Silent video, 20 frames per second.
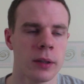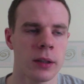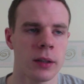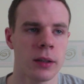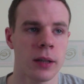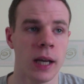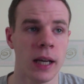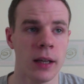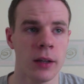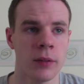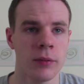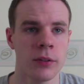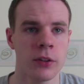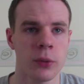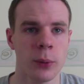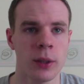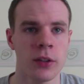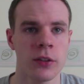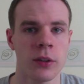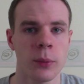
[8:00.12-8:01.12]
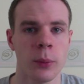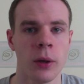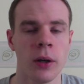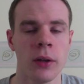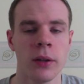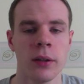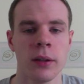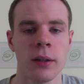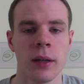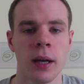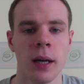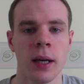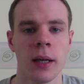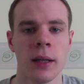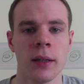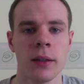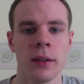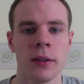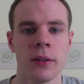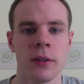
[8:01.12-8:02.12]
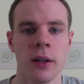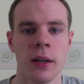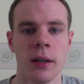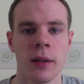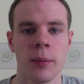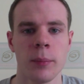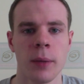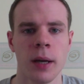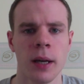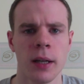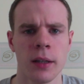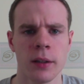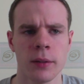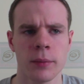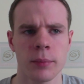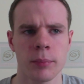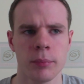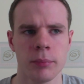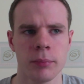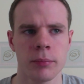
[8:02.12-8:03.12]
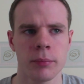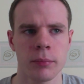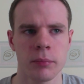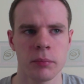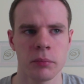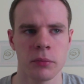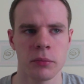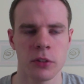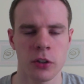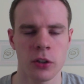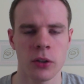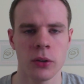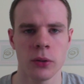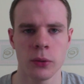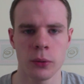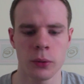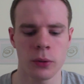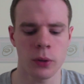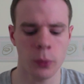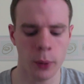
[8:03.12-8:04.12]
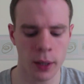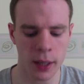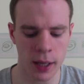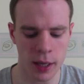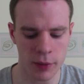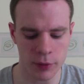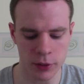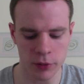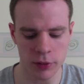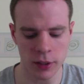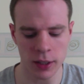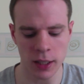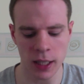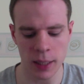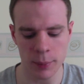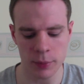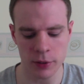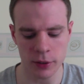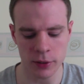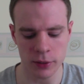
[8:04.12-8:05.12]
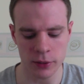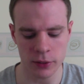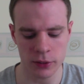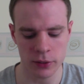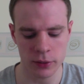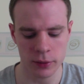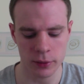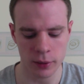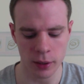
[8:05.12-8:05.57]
getting on for 21, and I had 2 quite heavy relapses